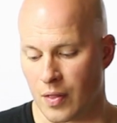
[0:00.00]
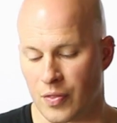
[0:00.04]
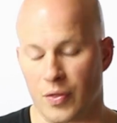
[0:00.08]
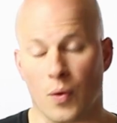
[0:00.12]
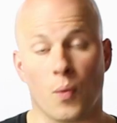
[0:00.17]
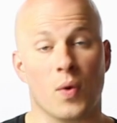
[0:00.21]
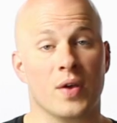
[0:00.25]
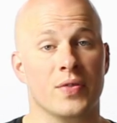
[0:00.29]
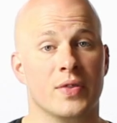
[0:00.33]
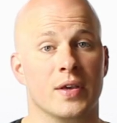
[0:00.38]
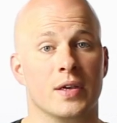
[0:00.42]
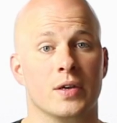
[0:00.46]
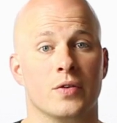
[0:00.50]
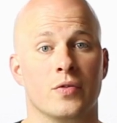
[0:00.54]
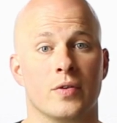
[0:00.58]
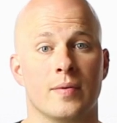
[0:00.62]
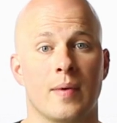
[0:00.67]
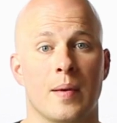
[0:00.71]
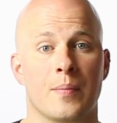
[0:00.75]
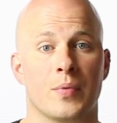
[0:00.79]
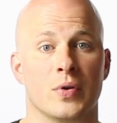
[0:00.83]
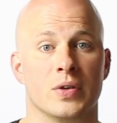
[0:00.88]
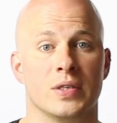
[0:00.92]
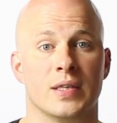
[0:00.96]
The one thing to
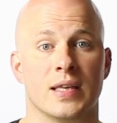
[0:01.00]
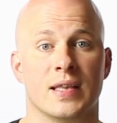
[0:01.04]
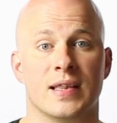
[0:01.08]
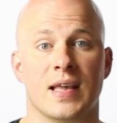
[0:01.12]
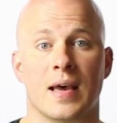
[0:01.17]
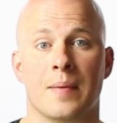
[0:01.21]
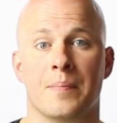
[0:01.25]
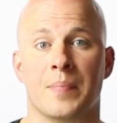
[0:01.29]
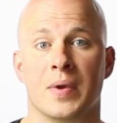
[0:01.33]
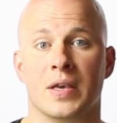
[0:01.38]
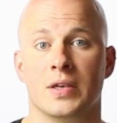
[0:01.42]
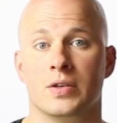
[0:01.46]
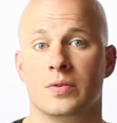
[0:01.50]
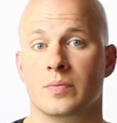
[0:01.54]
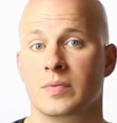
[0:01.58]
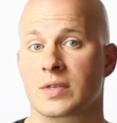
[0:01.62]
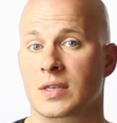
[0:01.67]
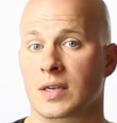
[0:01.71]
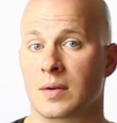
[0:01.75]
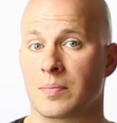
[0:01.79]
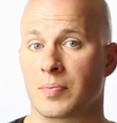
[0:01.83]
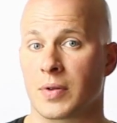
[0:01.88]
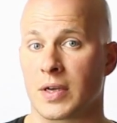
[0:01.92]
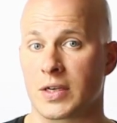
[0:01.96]
remember is that that bass drum is
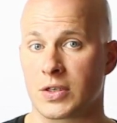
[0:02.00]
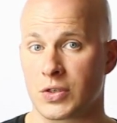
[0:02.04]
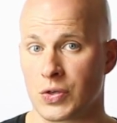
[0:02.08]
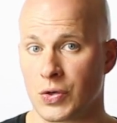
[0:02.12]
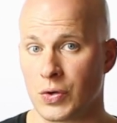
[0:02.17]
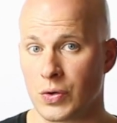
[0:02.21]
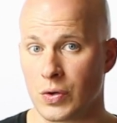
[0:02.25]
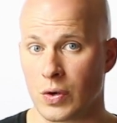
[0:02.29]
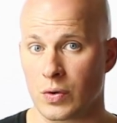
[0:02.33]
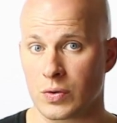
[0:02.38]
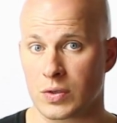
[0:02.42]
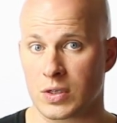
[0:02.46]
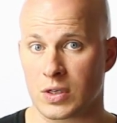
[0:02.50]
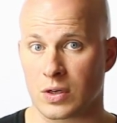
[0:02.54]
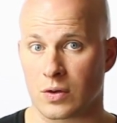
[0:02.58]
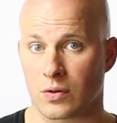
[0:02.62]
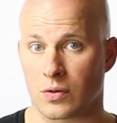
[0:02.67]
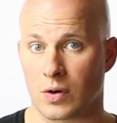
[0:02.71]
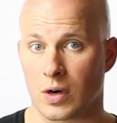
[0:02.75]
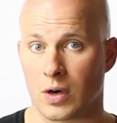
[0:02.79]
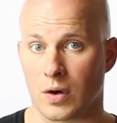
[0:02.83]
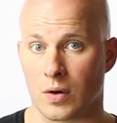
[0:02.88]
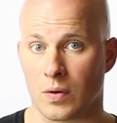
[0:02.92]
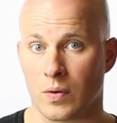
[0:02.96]
going to play 2 notes in a
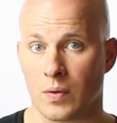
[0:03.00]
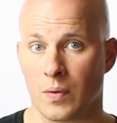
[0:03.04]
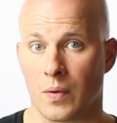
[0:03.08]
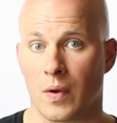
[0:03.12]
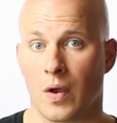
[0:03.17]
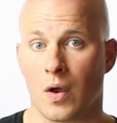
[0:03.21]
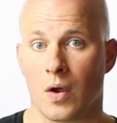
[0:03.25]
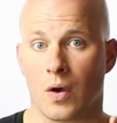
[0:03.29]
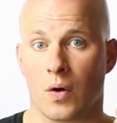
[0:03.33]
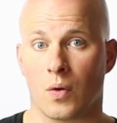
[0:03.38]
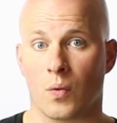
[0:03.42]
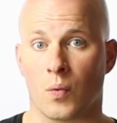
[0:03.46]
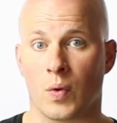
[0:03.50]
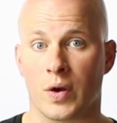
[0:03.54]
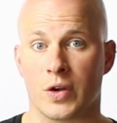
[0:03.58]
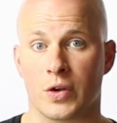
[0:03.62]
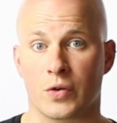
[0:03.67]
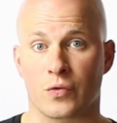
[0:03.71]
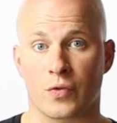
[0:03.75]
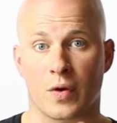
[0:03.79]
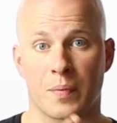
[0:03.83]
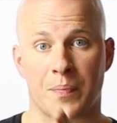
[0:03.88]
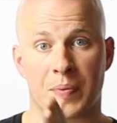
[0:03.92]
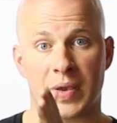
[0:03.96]
row when
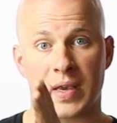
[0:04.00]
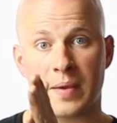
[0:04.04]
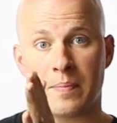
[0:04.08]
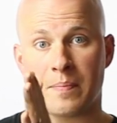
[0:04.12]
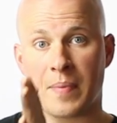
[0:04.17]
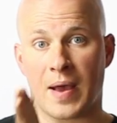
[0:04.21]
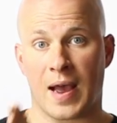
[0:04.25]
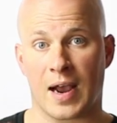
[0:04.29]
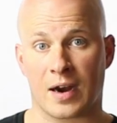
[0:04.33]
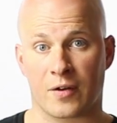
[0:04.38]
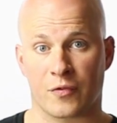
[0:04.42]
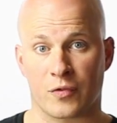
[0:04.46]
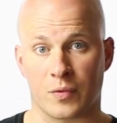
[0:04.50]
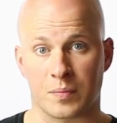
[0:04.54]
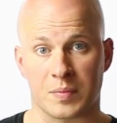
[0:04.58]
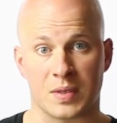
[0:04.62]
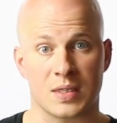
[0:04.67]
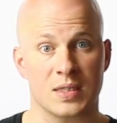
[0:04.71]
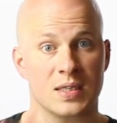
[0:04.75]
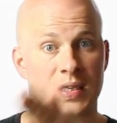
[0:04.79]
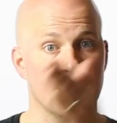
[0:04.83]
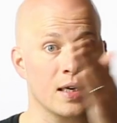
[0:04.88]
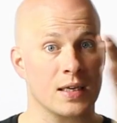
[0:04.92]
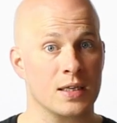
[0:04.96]
you repeat back from
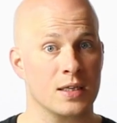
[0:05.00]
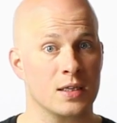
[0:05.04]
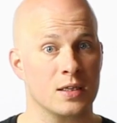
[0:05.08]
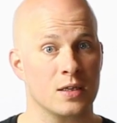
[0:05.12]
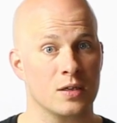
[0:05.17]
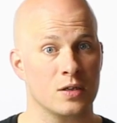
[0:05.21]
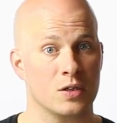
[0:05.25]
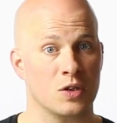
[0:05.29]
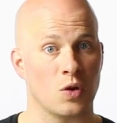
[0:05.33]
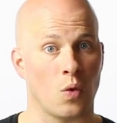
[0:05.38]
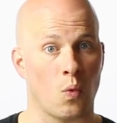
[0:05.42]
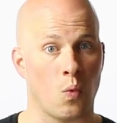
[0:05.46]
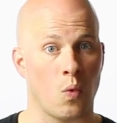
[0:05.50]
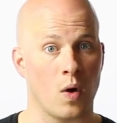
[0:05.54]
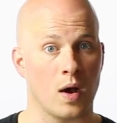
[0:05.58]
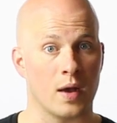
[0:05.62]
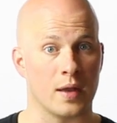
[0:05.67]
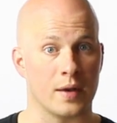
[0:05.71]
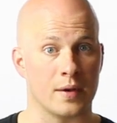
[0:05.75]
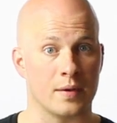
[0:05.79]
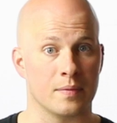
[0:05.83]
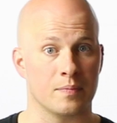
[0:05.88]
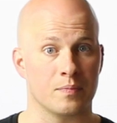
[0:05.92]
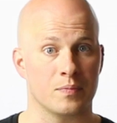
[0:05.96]
6 to
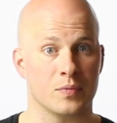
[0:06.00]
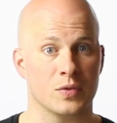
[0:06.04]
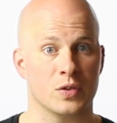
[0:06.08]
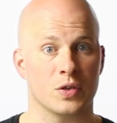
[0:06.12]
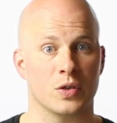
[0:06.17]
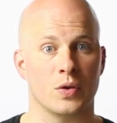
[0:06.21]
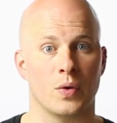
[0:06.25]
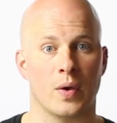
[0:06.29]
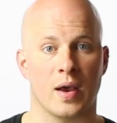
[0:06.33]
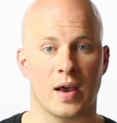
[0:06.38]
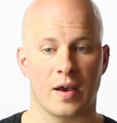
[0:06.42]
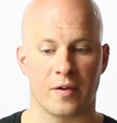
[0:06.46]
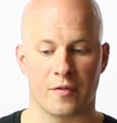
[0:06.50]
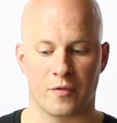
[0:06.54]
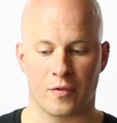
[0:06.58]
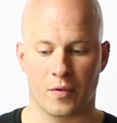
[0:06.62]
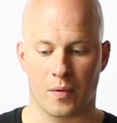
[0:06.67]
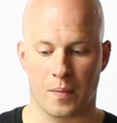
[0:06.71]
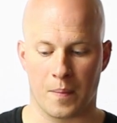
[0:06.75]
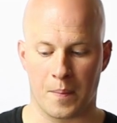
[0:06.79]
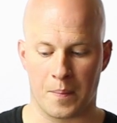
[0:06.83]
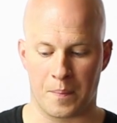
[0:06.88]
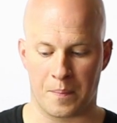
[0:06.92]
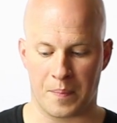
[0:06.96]
1. So you have
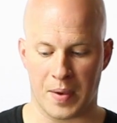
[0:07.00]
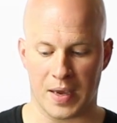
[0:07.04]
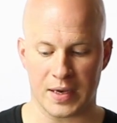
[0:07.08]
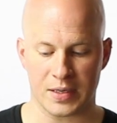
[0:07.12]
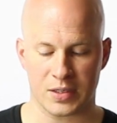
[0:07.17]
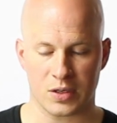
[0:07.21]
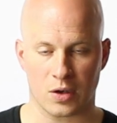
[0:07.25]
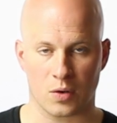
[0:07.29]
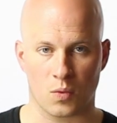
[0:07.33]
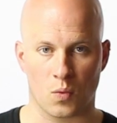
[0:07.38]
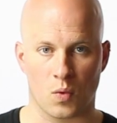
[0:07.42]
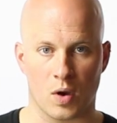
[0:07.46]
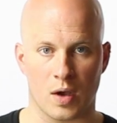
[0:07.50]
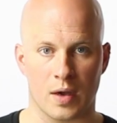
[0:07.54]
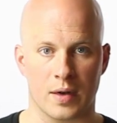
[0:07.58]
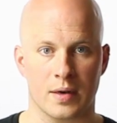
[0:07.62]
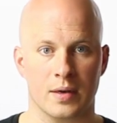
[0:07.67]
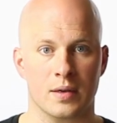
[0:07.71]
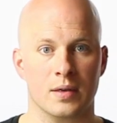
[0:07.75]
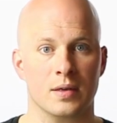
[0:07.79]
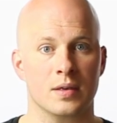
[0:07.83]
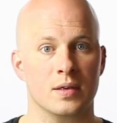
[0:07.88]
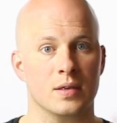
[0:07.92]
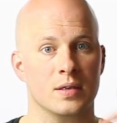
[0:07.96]
bass on
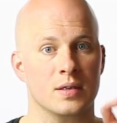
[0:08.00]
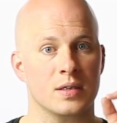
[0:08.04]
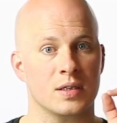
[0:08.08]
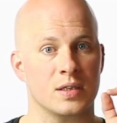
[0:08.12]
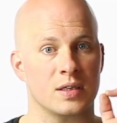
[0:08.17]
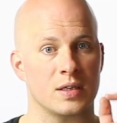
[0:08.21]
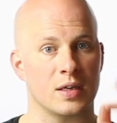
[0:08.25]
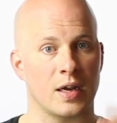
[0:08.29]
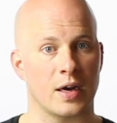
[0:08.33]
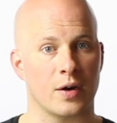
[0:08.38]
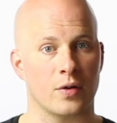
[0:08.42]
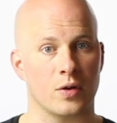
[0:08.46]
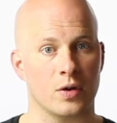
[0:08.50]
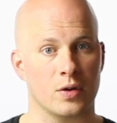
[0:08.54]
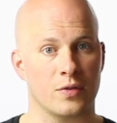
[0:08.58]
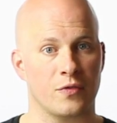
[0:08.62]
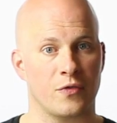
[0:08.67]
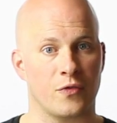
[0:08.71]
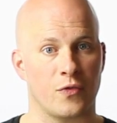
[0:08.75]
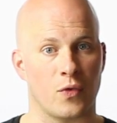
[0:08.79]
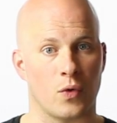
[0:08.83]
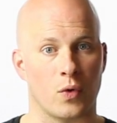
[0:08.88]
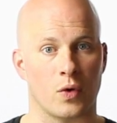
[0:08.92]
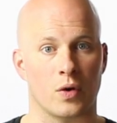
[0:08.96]
1, snare on
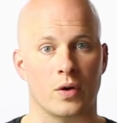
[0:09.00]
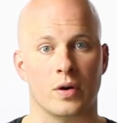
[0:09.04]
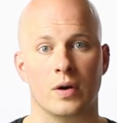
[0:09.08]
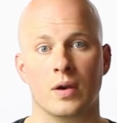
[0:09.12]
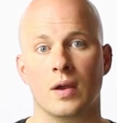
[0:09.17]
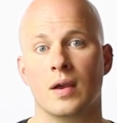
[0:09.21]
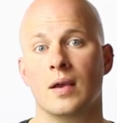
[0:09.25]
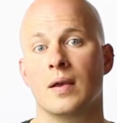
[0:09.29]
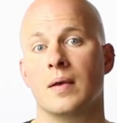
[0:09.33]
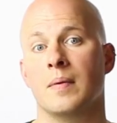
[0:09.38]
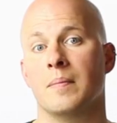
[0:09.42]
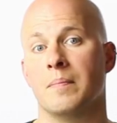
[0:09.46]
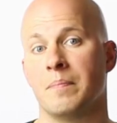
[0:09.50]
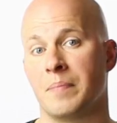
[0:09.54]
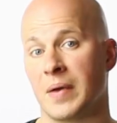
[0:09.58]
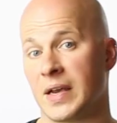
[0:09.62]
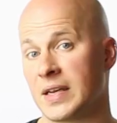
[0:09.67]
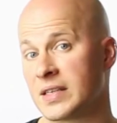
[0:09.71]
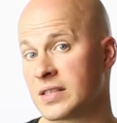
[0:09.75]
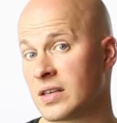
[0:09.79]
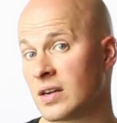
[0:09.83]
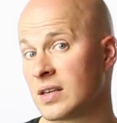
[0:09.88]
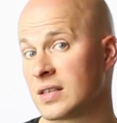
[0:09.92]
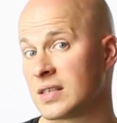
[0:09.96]
4,
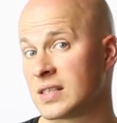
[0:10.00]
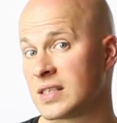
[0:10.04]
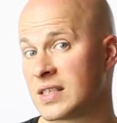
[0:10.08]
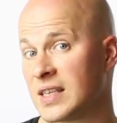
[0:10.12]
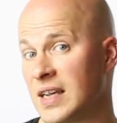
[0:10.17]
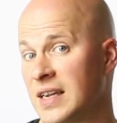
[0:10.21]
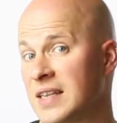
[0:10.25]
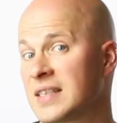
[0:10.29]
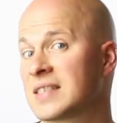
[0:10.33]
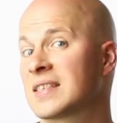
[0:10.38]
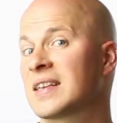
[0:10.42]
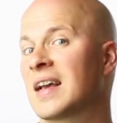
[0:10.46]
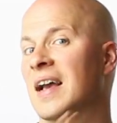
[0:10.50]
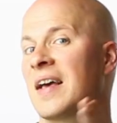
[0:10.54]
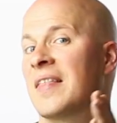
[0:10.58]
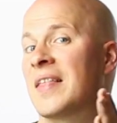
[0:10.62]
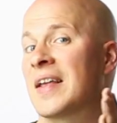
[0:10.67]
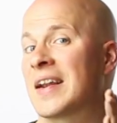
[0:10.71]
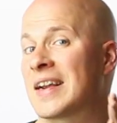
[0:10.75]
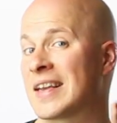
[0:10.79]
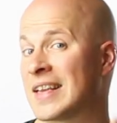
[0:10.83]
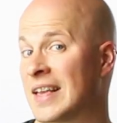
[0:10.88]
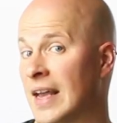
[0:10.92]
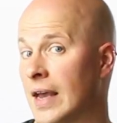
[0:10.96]
bass on 6, and
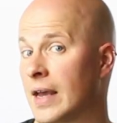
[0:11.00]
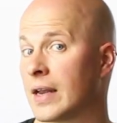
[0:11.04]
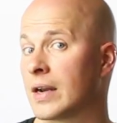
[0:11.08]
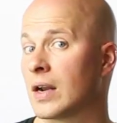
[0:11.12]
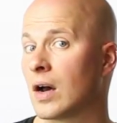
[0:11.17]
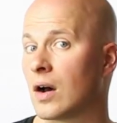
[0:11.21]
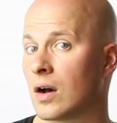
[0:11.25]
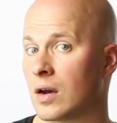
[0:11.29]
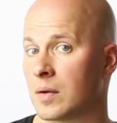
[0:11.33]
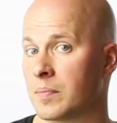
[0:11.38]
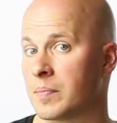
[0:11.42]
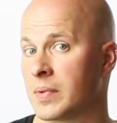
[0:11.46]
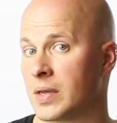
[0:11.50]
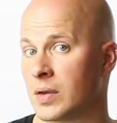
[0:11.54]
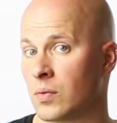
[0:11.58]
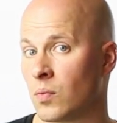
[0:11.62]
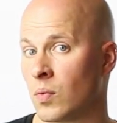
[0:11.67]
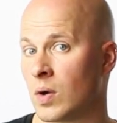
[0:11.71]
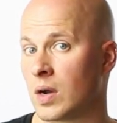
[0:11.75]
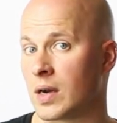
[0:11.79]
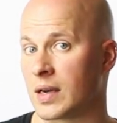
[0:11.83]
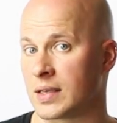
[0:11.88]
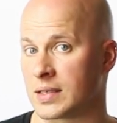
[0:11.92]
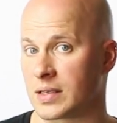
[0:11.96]
then again on beat
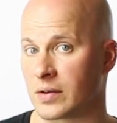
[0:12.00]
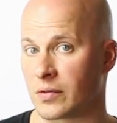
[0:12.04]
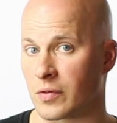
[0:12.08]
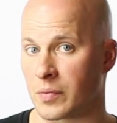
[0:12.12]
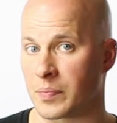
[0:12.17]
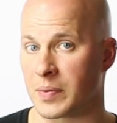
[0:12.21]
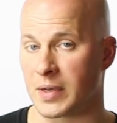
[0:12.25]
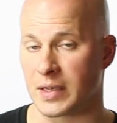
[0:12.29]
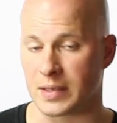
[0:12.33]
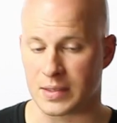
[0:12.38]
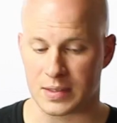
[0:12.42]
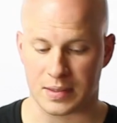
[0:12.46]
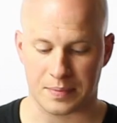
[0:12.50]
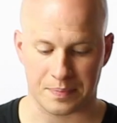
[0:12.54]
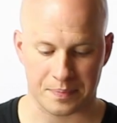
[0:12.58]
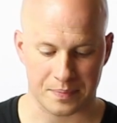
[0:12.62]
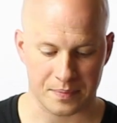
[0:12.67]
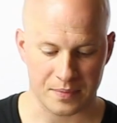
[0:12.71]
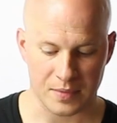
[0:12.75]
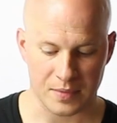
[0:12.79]
1 as it repeats.